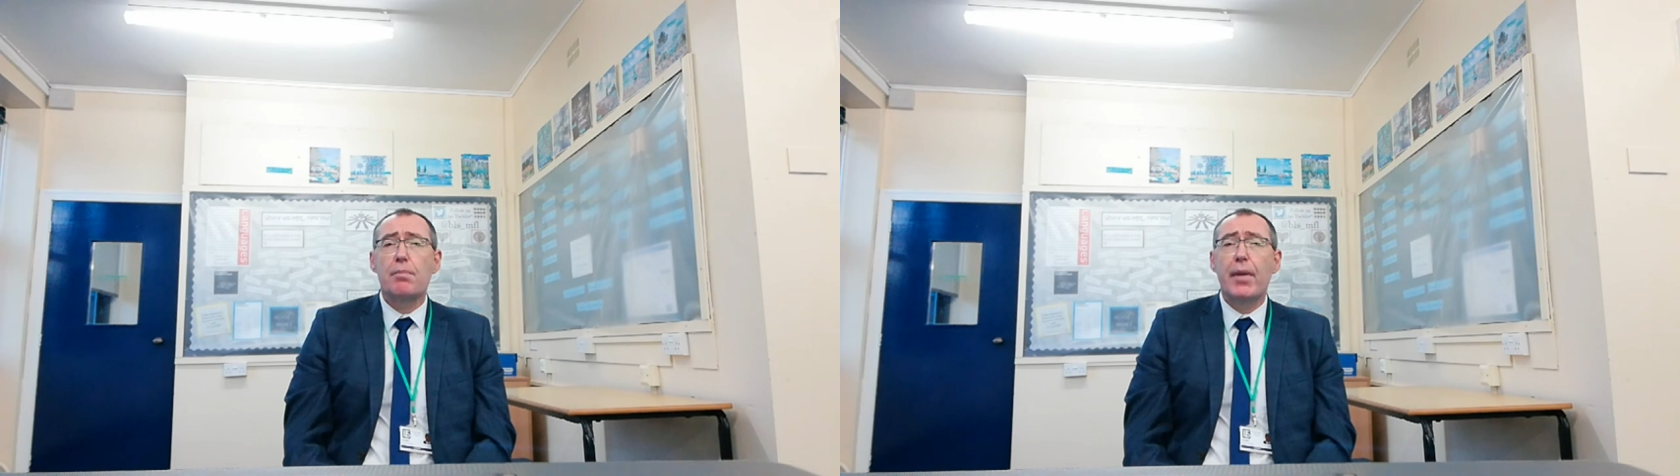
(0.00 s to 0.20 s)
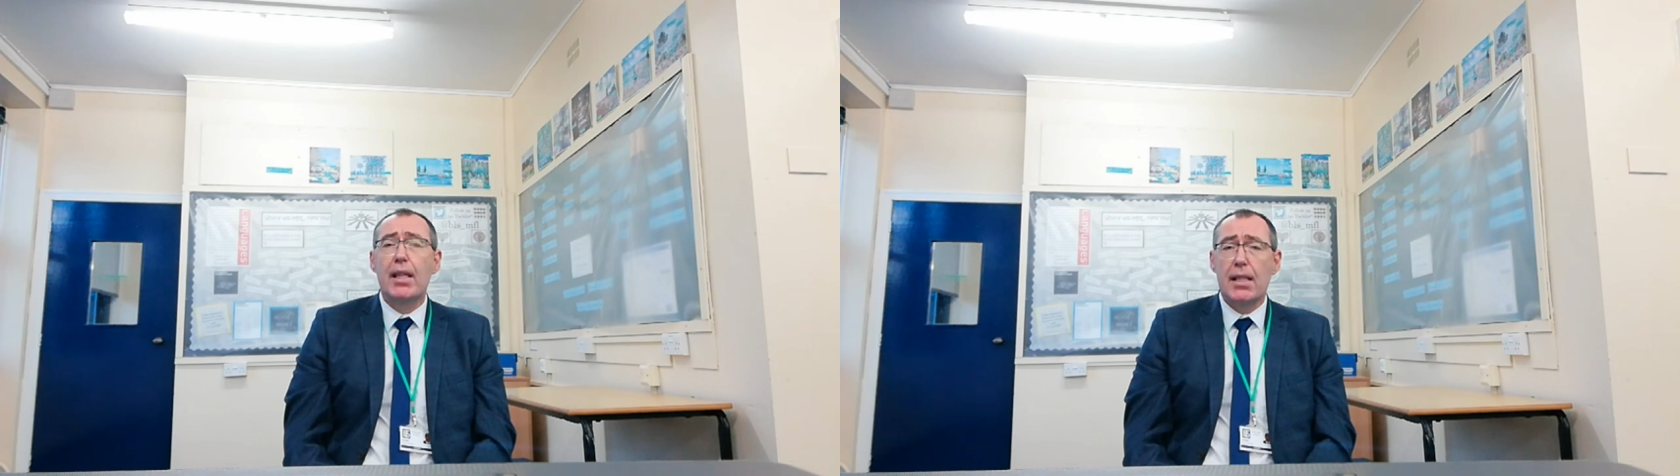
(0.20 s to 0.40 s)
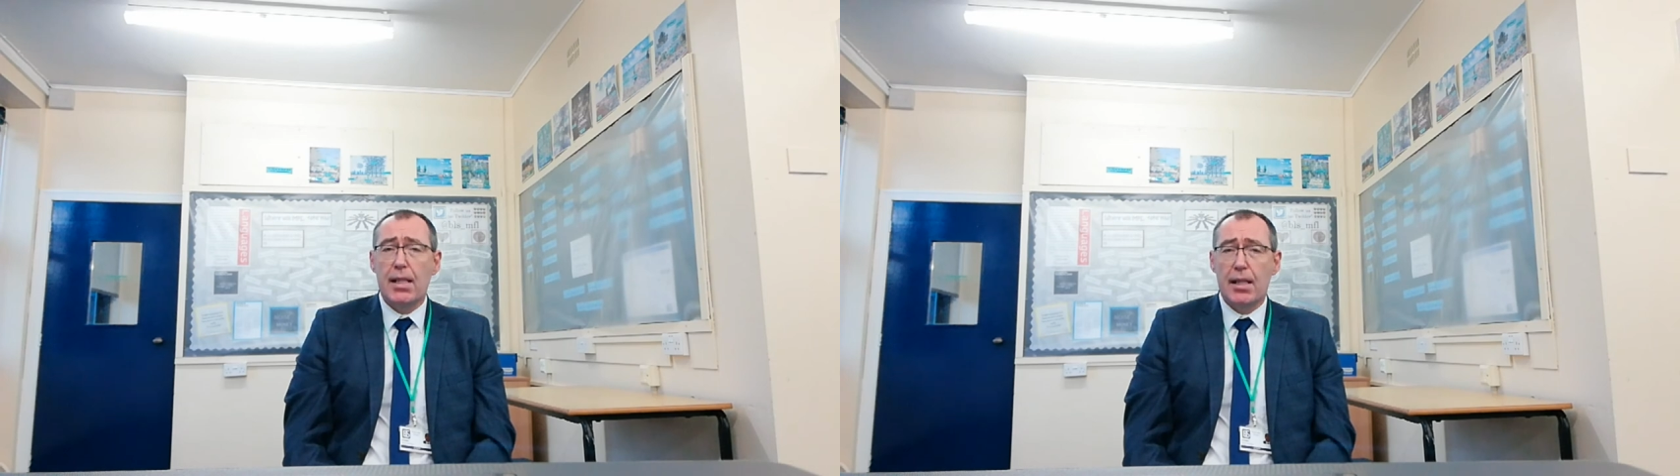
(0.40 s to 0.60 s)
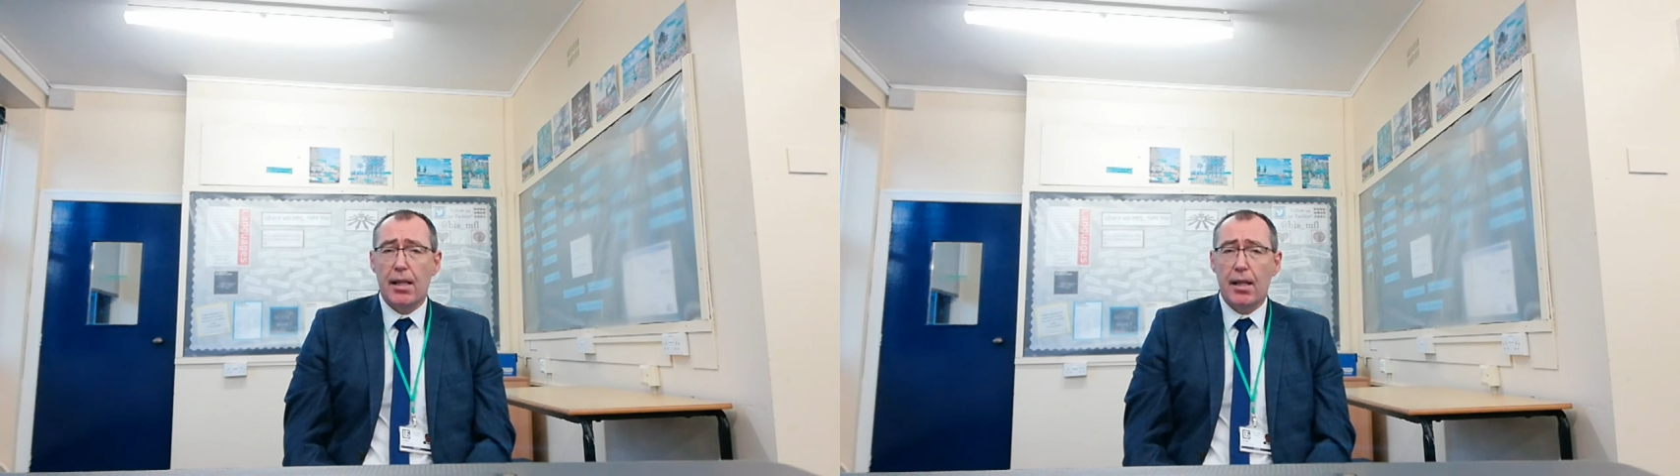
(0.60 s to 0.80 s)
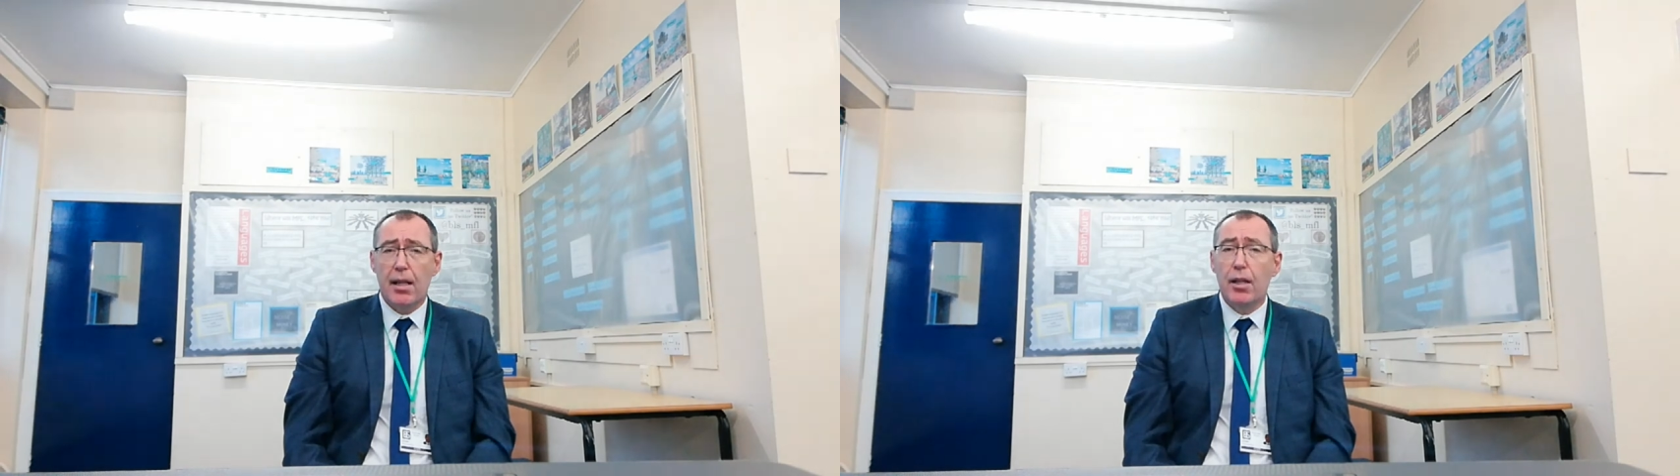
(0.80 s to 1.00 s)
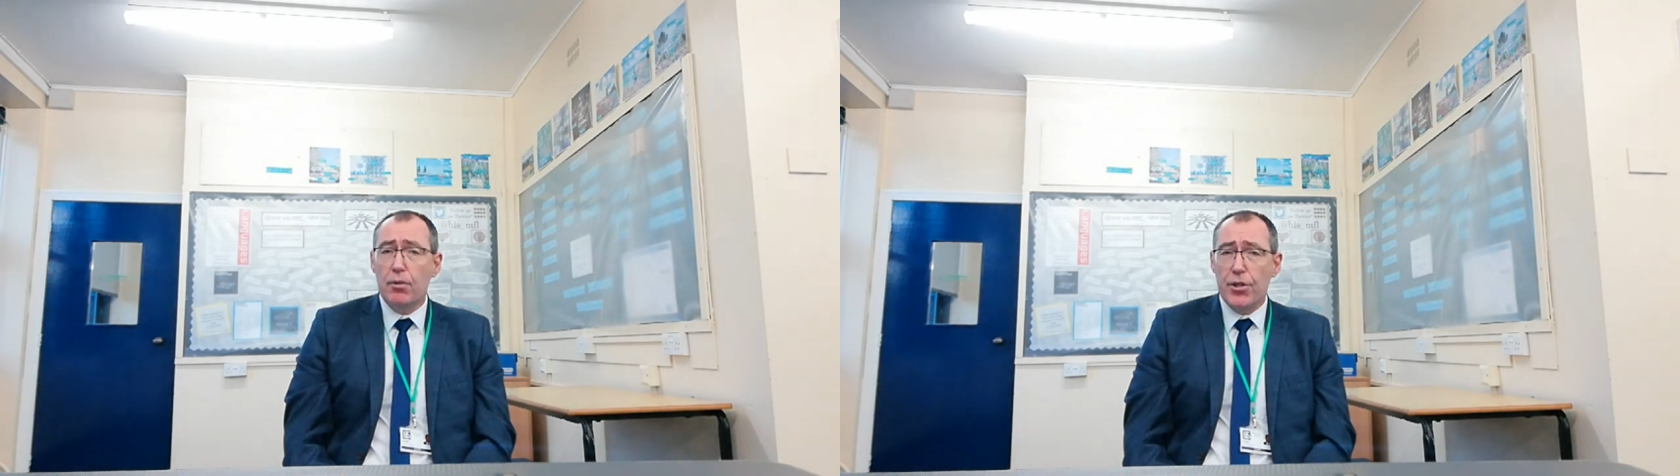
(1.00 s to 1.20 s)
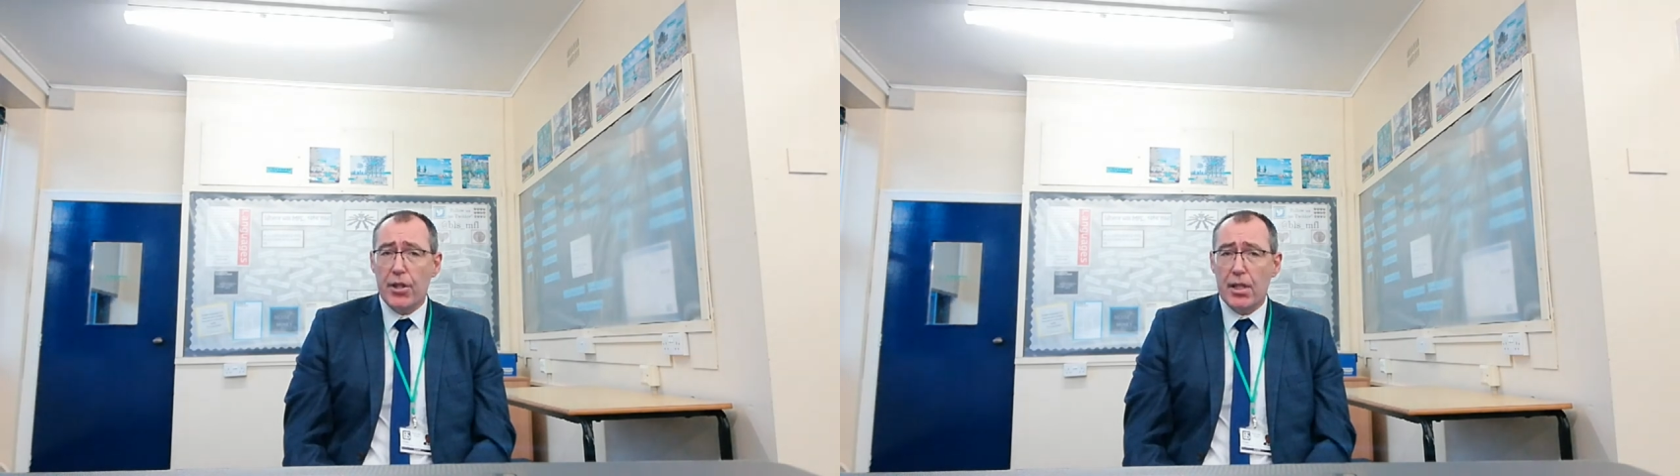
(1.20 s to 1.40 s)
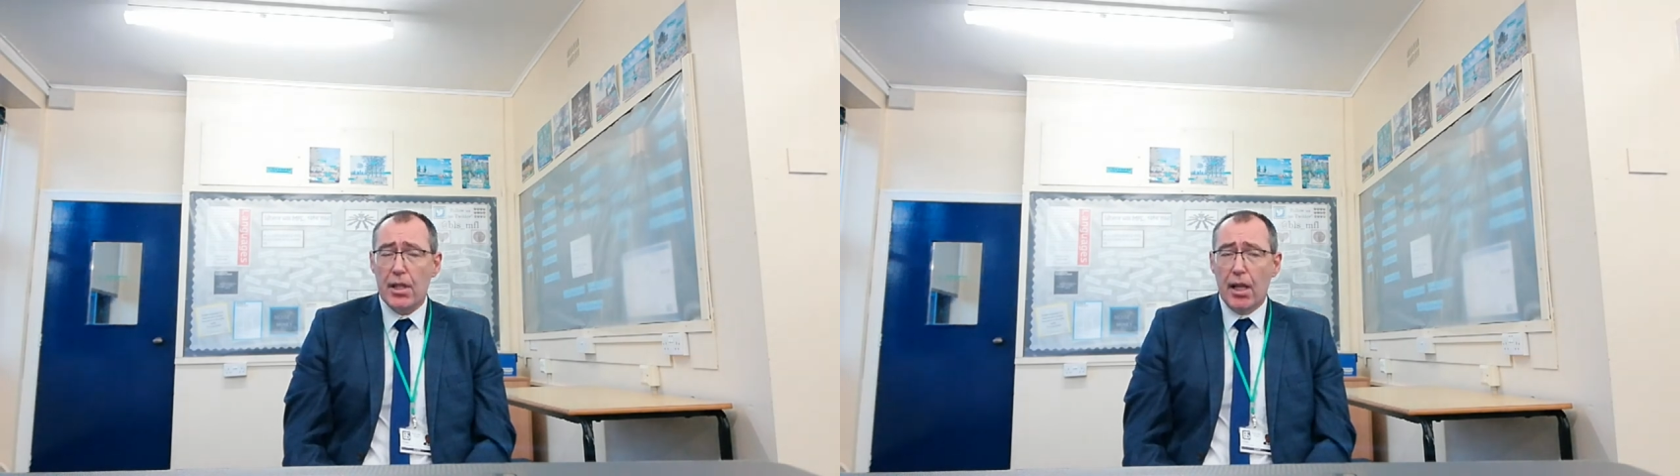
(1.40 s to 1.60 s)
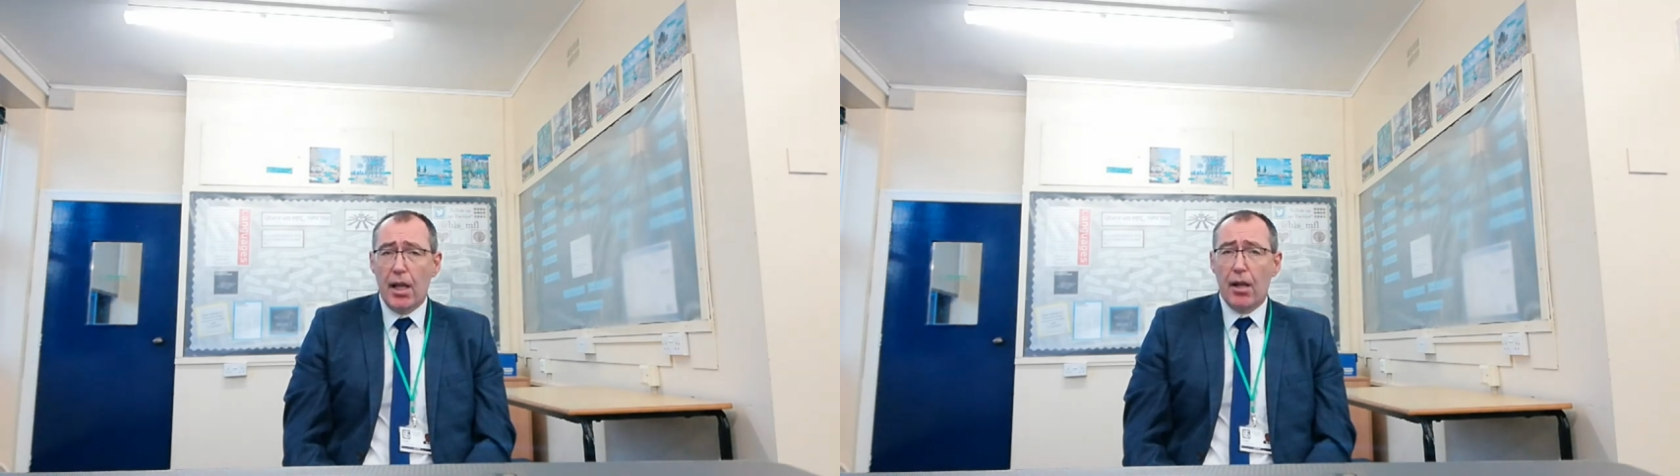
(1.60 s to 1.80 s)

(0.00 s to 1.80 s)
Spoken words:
business and languages